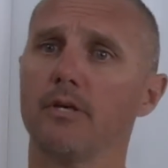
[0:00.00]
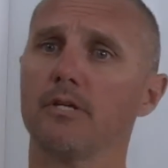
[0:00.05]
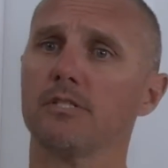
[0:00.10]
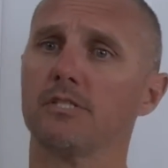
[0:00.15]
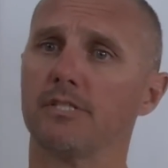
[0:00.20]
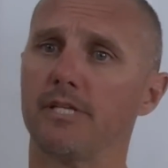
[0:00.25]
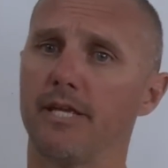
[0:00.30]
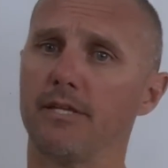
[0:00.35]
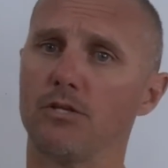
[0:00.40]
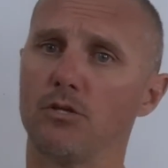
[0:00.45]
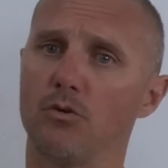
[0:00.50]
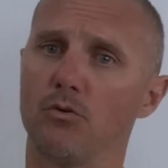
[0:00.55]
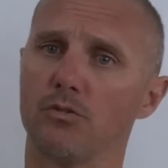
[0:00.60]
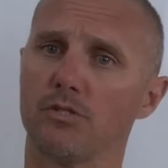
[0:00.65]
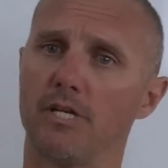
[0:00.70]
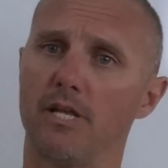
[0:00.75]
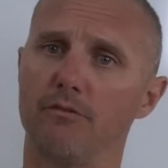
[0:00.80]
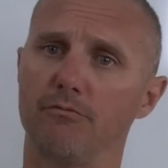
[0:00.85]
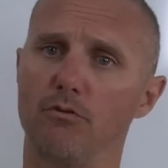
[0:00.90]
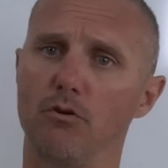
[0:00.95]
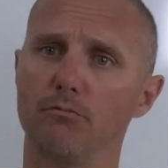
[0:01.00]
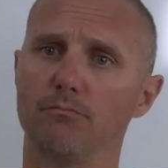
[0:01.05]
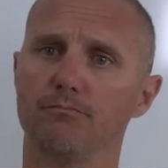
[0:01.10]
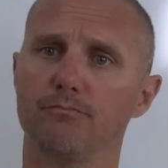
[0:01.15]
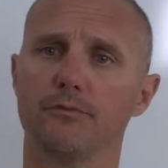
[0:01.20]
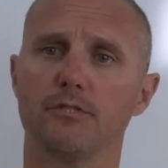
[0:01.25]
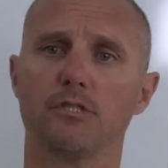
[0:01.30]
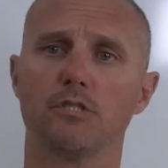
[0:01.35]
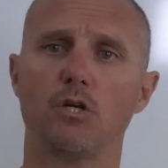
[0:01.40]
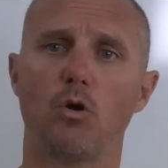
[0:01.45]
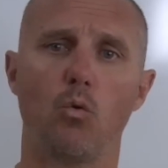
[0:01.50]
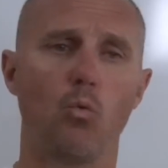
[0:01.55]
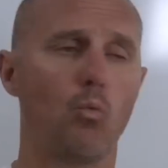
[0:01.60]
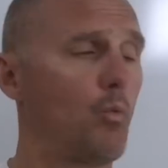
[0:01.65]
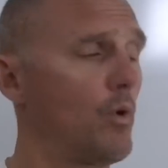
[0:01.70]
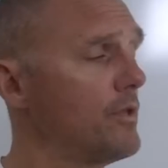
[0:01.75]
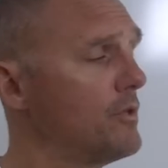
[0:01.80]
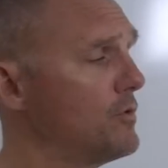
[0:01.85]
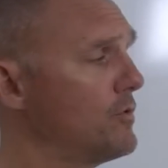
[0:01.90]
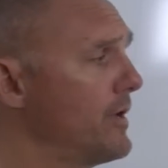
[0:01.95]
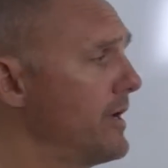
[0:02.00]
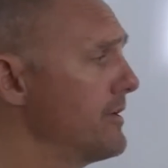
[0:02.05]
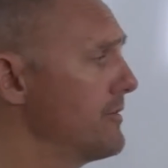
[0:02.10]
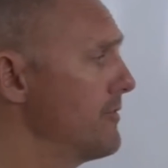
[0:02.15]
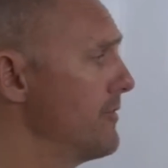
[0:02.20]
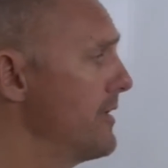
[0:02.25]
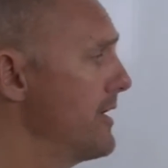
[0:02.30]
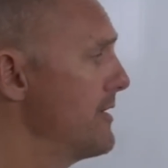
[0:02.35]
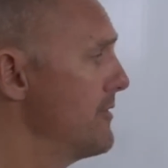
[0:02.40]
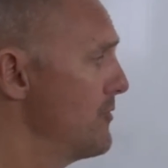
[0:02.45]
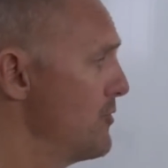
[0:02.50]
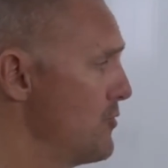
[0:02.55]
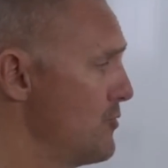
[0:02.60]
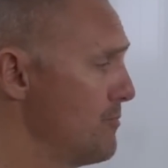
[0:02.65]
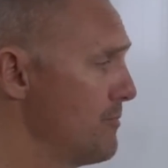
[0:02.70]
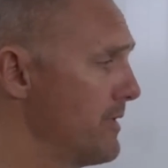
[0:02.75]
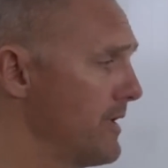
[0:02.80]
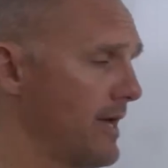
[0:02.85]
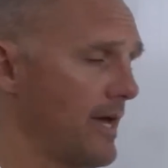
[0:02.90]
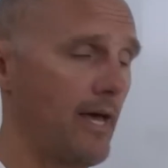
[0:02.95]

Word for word: sent to your cell phone, so when you enter a room